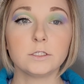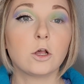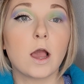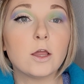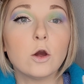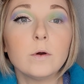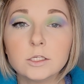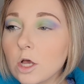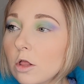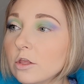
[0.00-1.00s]
I always
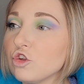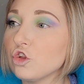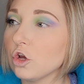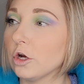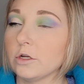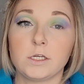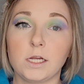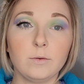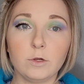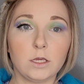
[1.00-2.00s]
call it Shart.
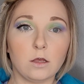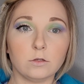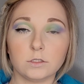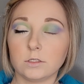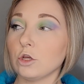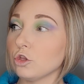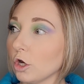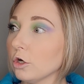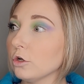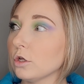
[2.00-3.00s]
Anybody else?
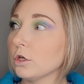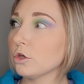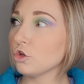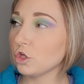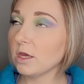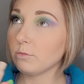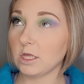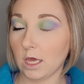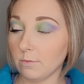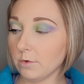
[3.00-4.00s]
Tarte Shape
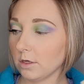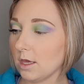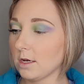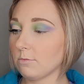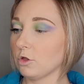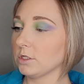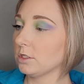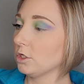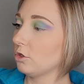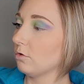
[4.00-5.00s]
Tape. And I'm just
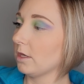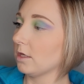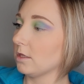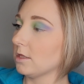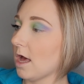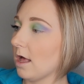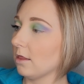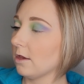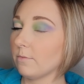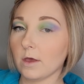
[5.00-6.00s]
gonna do like a
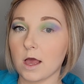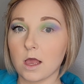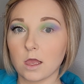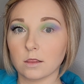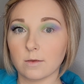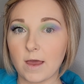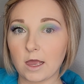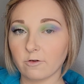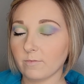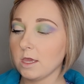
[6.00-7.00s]
dollop on the
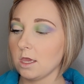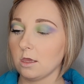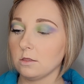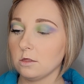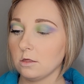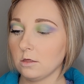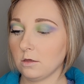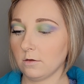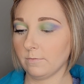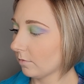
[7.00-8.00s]
back of my hand.
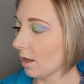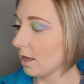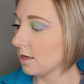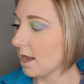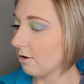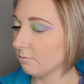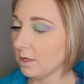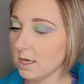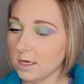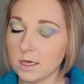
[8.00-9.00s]
And now I'm
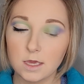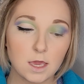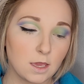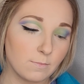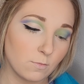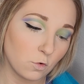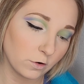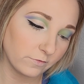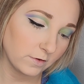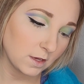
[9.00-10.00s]
taking a
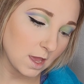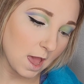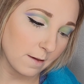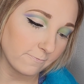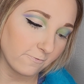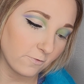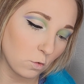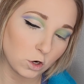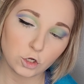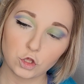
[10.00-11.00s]
Morphe
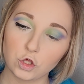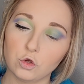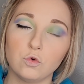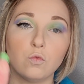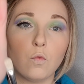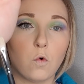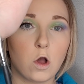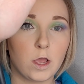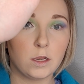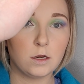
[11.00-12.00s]

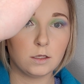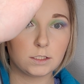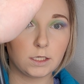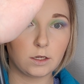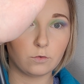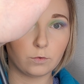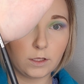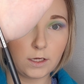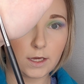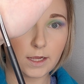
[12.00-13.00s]
M421. It's like a
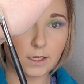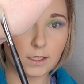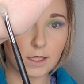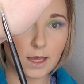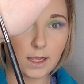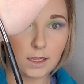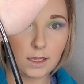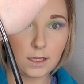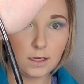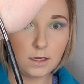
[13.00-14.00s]
really
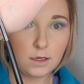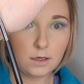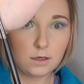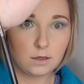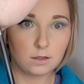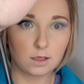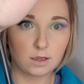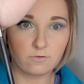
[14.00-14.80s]
tiny like